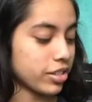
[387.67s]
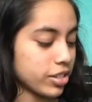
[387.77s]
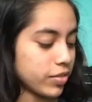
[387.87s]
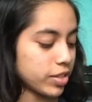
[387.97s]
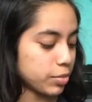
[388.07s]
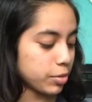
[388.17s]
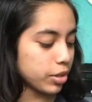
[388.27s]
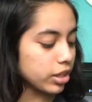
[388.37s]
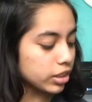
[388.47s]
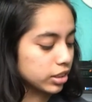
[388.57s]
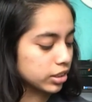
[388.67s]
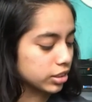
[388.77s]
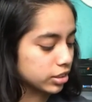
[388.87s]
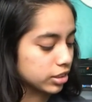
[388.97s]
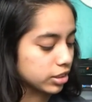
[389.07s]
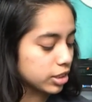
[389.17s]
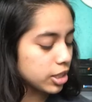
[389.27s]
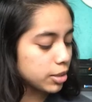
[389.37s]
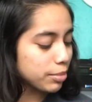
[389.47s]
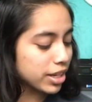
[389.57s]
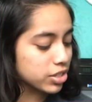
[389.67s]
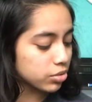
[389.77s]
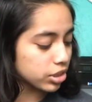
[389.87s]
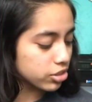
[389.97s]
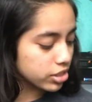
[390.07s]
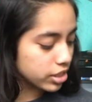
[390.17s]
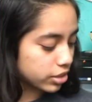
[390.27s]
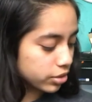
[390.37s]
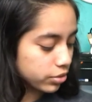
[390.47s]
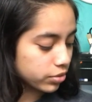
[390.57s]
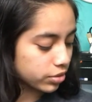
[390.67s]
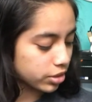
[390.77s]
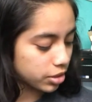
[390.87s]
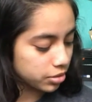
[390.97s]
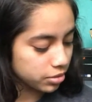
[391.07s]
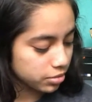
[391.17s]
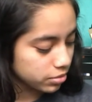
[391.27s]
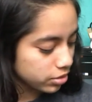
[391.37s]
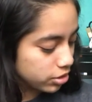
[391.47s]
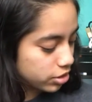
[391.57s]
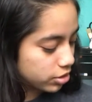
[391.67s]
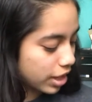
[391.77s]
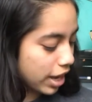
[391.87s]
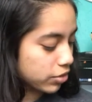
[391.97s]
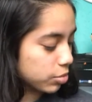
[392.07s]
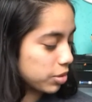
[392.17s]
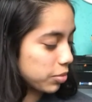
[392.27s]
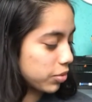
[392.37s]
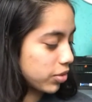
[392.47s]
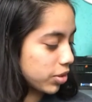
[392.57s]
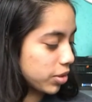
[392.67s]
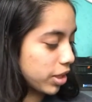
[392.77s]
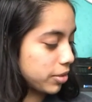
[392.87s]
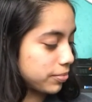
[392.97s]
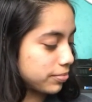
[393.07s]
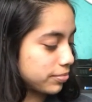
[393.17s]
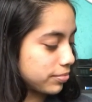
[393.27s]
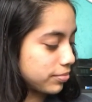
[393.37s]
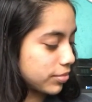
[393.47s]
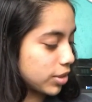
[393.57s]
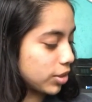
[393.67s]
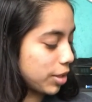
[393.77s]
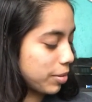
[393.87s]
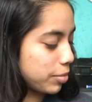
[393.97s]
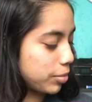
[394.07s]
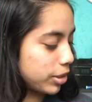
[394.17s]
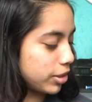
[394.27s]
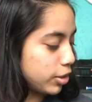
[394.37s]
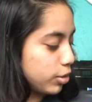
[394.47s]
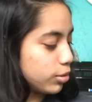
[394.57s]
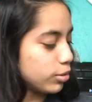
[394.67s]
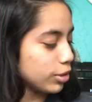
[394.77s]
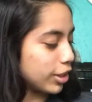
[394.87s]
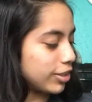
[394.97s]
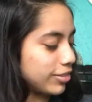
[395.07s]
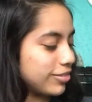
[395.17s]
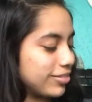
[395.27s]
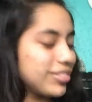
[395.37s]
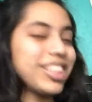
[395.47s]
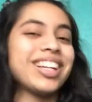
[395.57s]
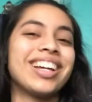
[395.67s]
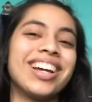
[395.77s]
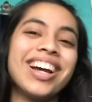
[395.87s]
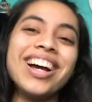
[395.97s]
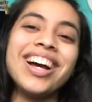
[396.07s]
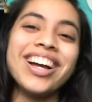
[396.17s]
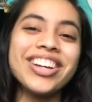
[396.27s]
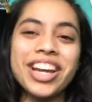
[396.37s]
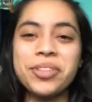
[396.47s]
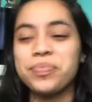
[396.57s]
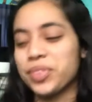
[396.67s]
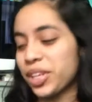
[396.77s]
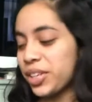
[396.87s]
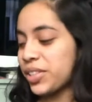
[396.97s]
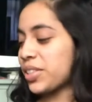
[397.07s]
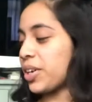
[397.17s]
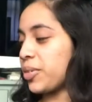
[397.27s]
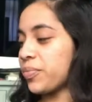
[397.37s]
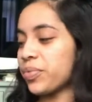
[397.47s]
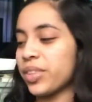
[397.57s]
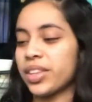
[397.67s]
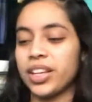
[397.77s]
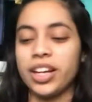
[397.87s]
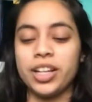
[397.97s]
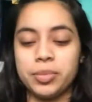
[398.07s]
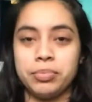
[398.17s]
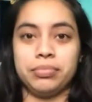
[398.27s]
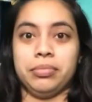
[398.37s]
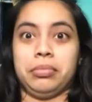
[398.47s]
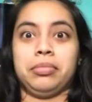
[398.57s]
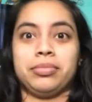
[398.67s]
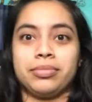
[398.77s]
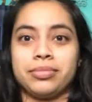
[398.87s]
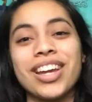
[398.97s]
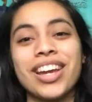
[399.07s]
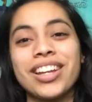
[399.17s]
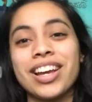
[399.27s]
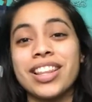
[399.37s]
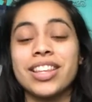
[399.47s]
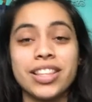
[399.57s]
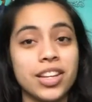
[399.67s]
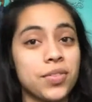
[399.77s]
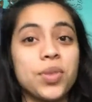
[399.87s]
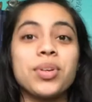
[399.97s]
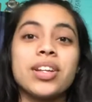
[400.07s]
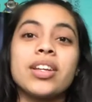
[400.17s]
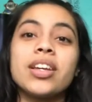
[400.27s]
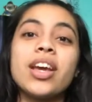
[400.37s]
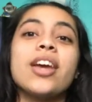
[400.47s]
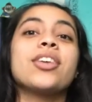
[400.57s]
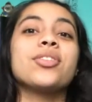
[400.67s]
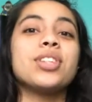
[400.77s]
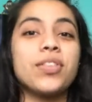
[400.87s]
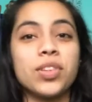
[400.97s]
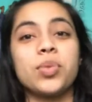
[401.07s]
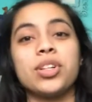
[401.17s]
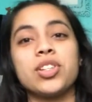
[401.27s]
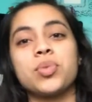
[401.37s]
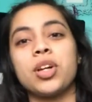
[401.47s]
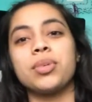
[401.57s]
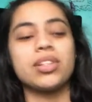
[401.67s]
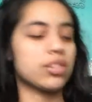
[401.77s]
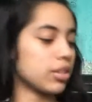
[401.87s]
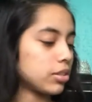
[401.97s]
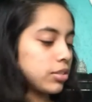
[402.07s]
Stuff is Max, don't look yourself. No, you can do that after I'm done with the video, okay? Okay, baby boy? Okay. Okay, so and I think that if you read it, you definitely will as well, because